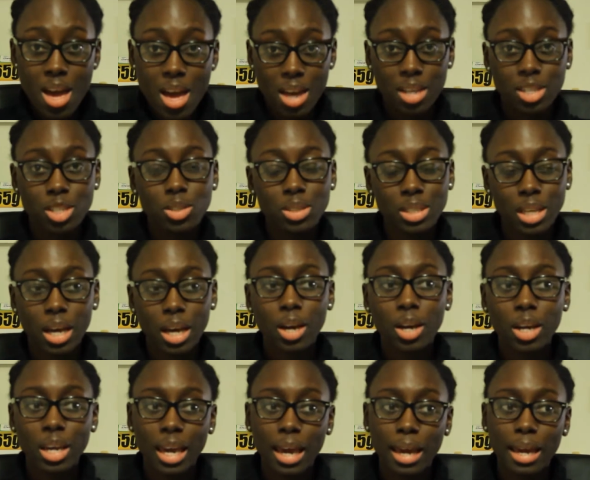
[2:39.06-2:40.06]
And she was like,
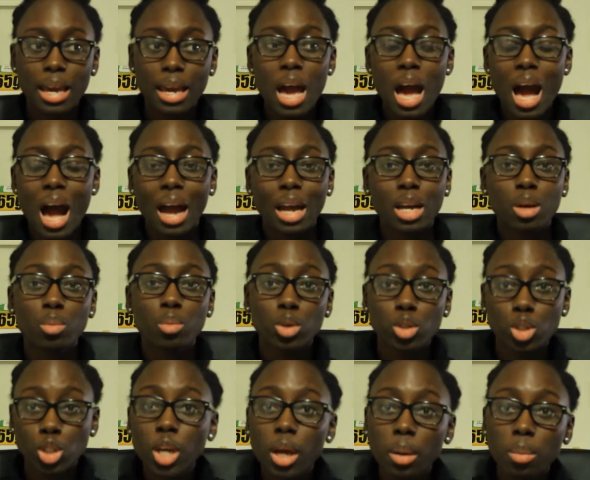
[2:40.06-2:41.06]
okay, I can put
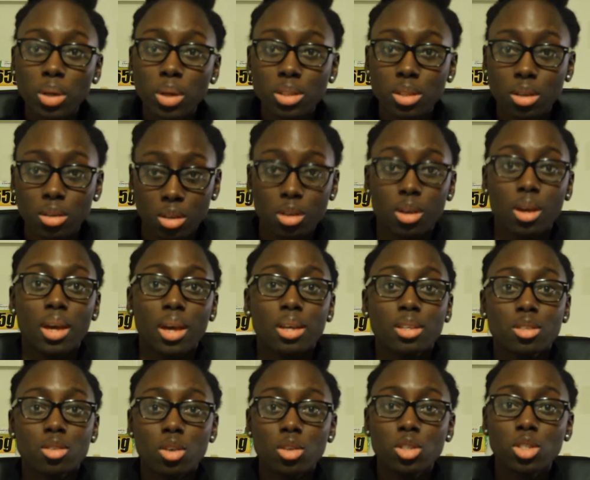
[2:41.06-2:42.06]
shea butter on your hair.
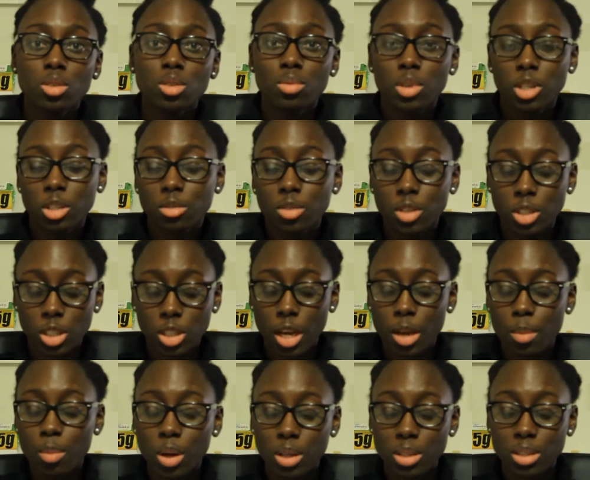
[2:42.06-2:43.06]
So she reached for shea
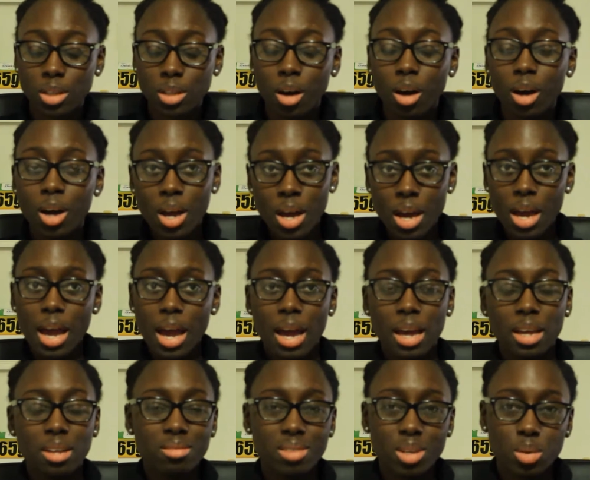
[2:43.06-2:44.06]
butter,
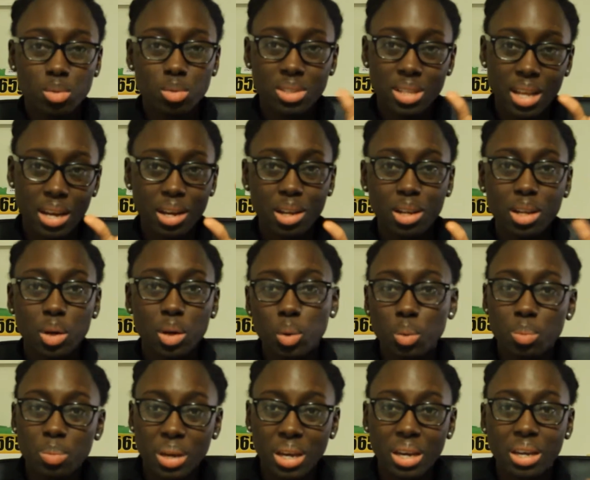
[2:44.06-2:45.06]
and it was like a little
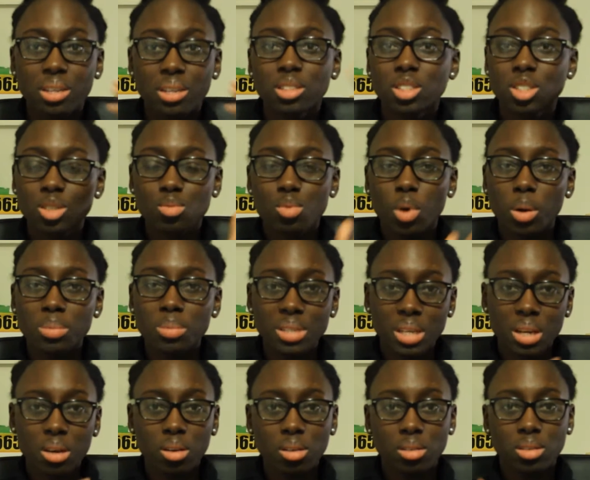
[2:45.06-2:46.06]
bit, and she rubbed it
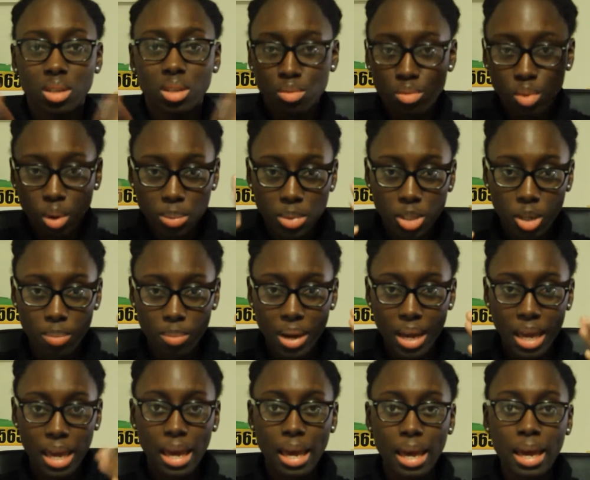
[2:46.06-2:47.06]
on and rubbed it on my
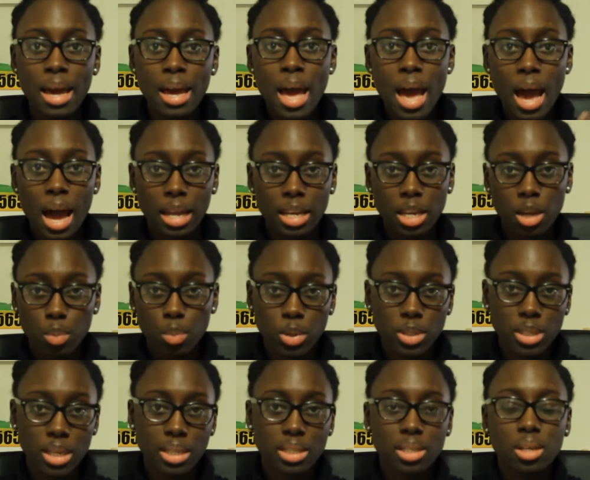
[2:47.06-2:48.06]
hair, and heat
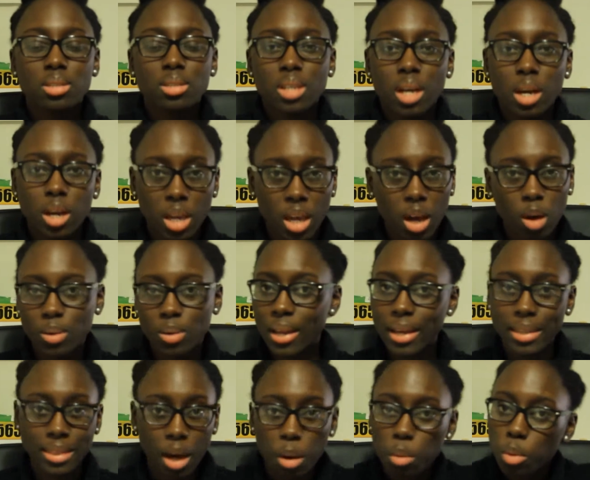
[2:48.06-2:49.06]
protector. I was like, okay, I'll
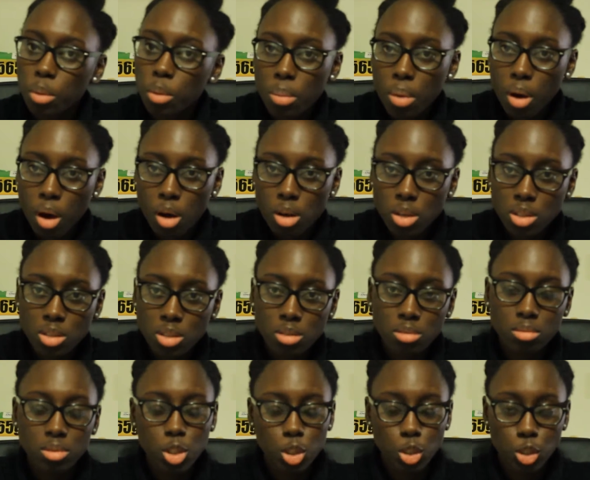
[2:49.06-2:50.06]
let that one pass,
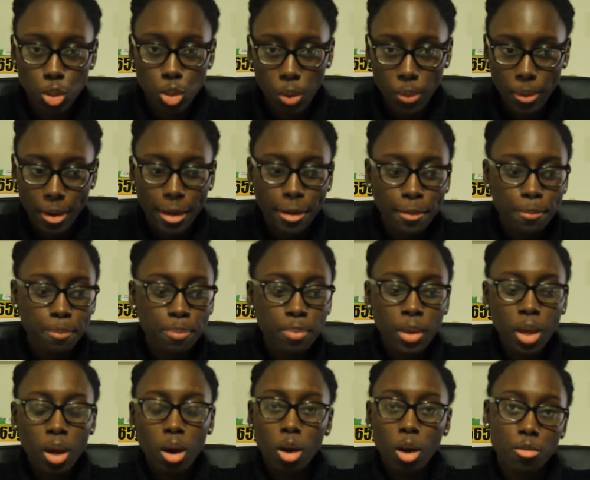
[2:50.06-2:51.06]
just do it,
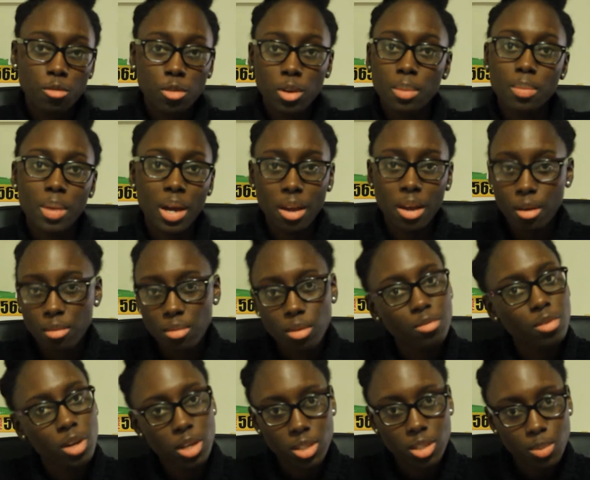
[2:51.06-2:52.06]
hopefully my hair
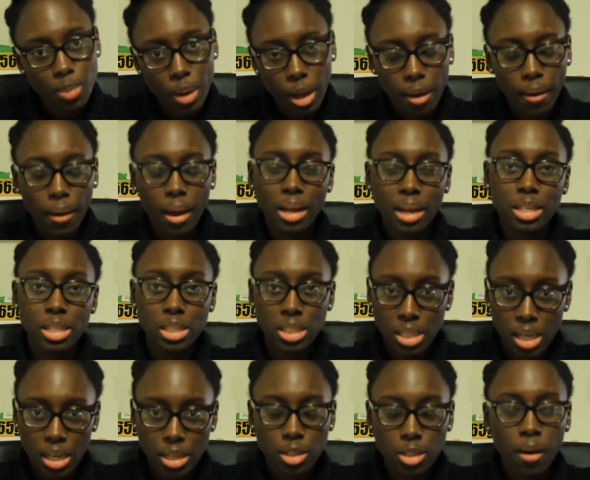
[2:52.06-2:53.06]
reverts back. And it
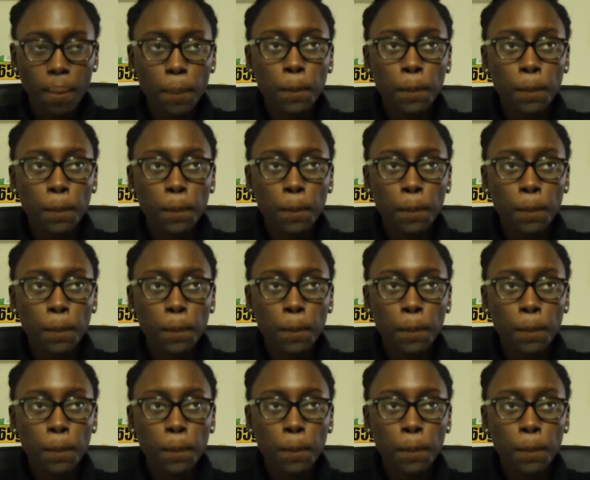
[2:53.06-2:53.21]
did.